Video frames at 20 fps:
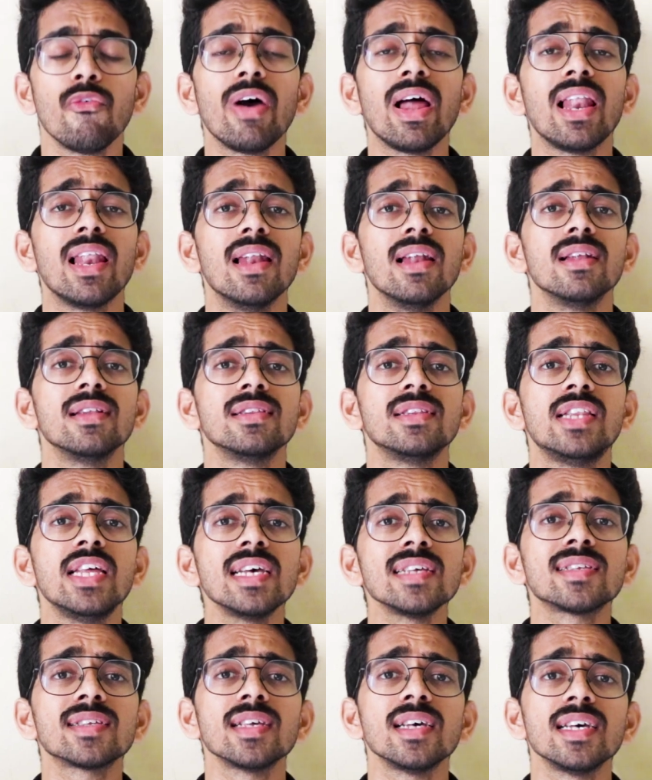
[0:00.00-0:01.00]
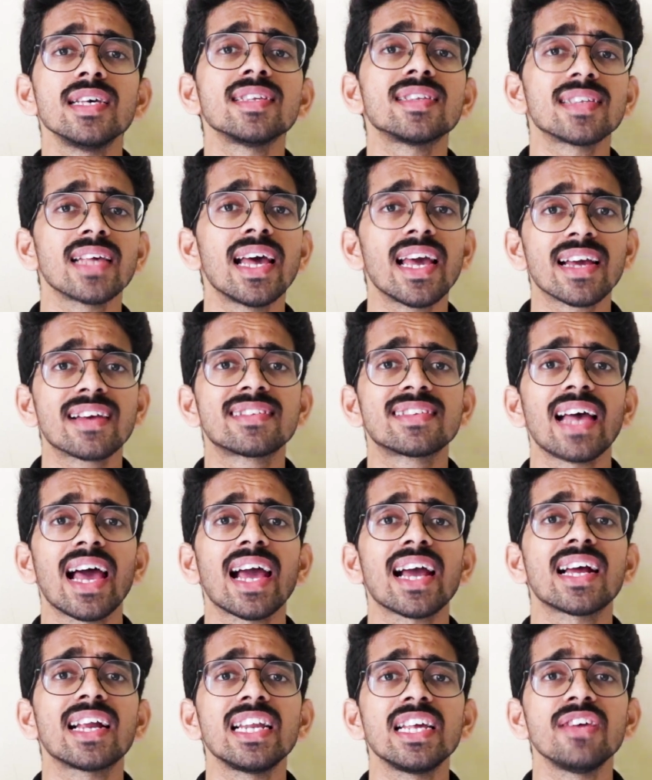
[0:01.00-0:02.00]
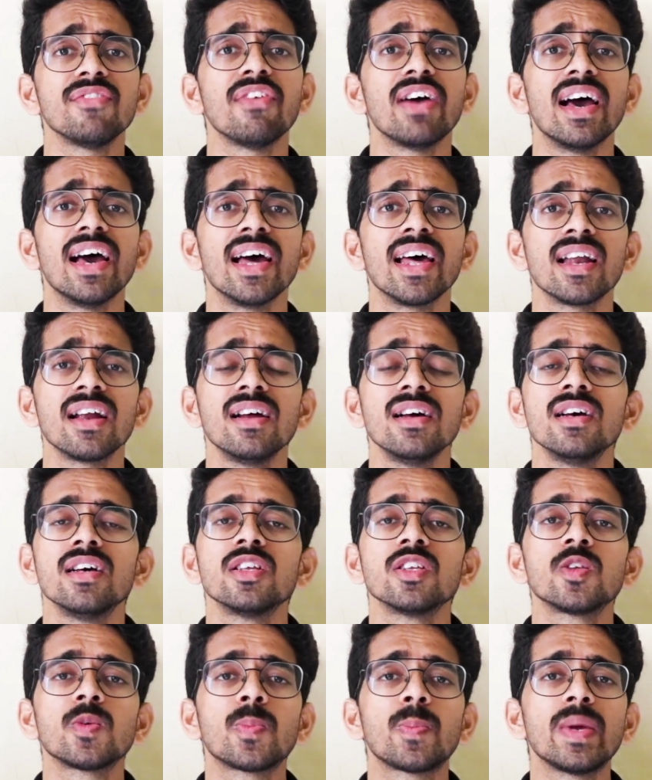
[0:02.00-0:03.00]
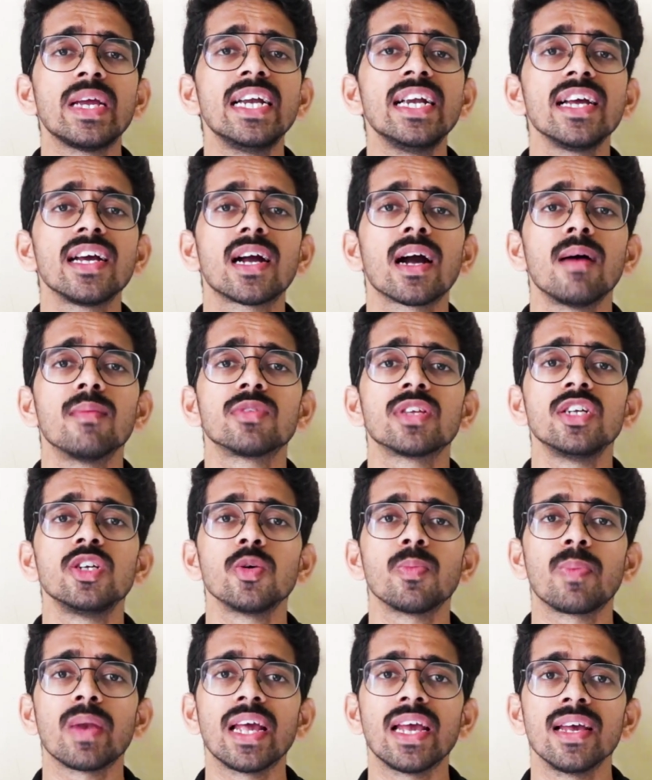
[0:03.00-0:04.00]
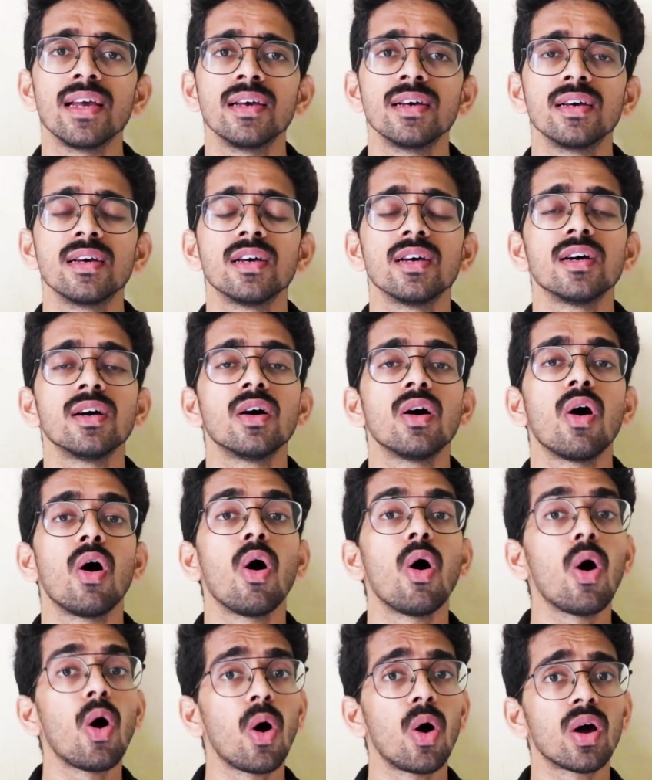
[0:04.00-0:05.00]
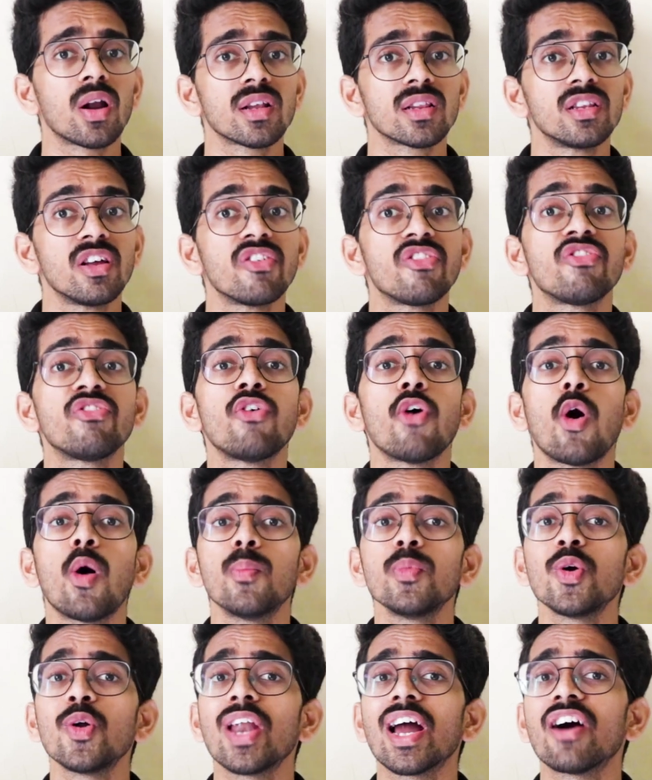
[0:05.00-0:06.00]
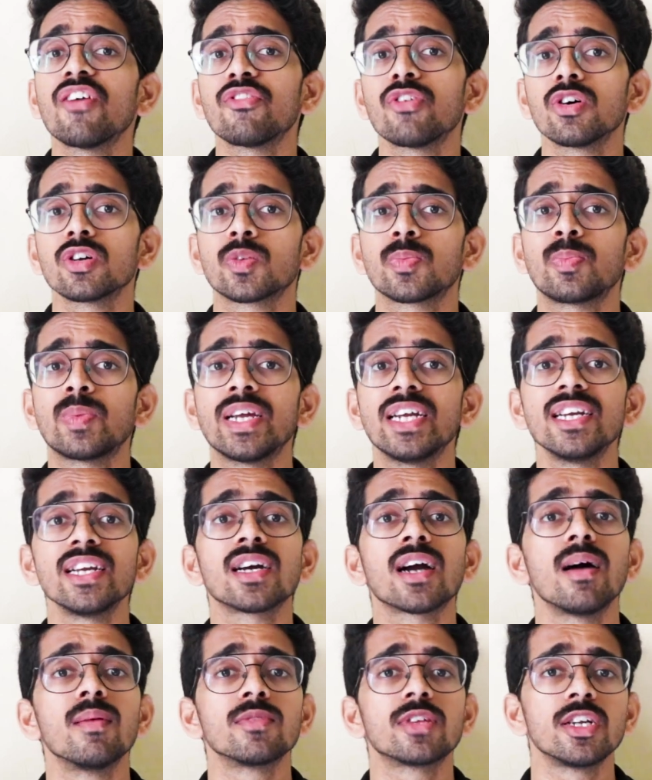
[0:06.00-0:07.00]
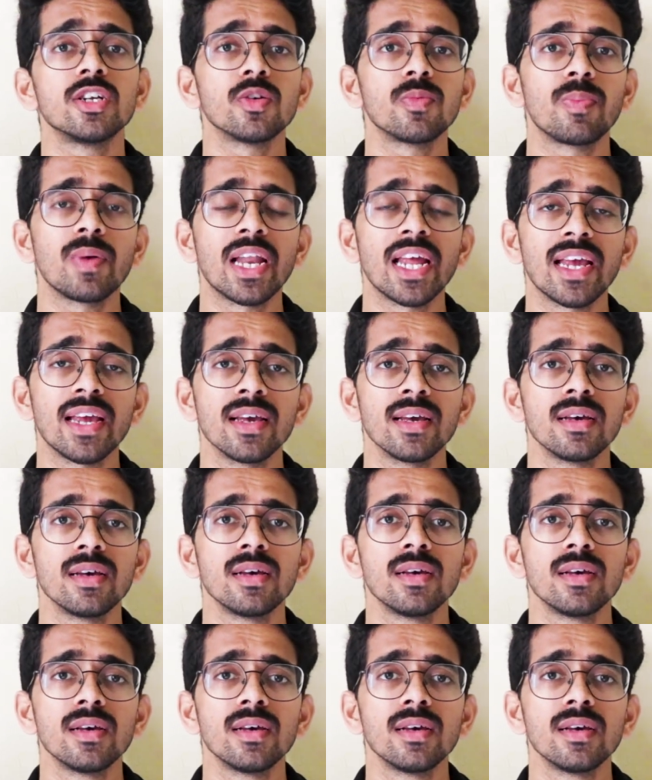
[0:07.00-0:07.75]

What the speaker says: Well, this is exactly where speed comes into play, or the formula for speed comes into play.